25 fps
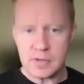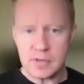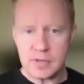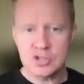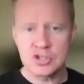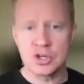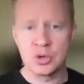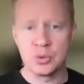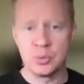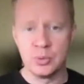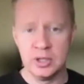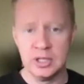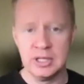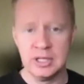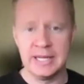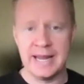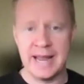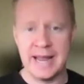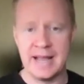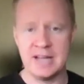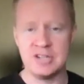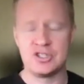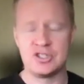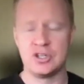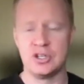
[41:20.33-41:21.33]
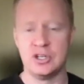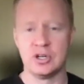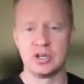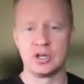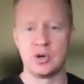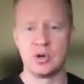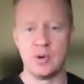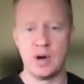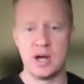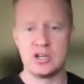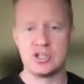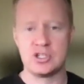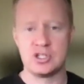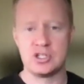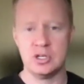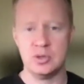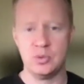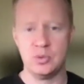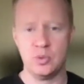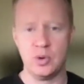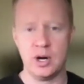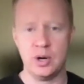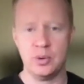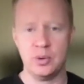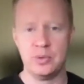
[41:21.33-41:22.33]
to really answer your question,
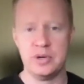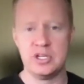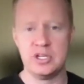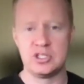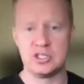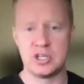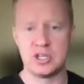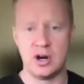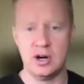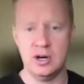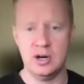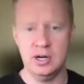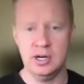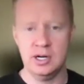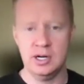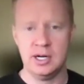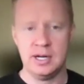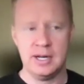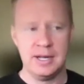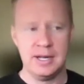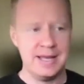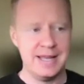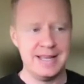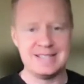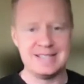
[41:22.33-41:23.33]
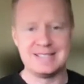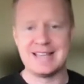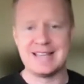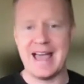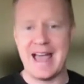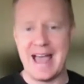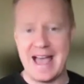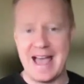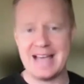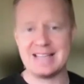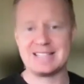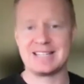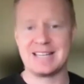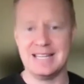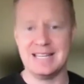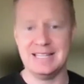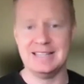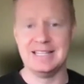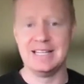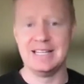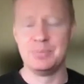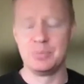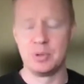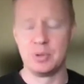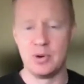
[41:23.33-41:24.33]
where we start is asking
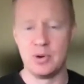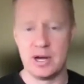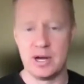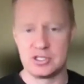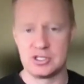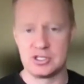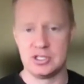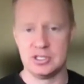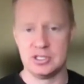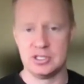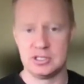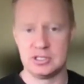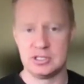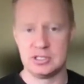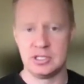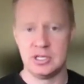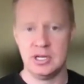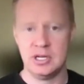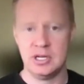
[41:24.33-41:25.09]
them questions.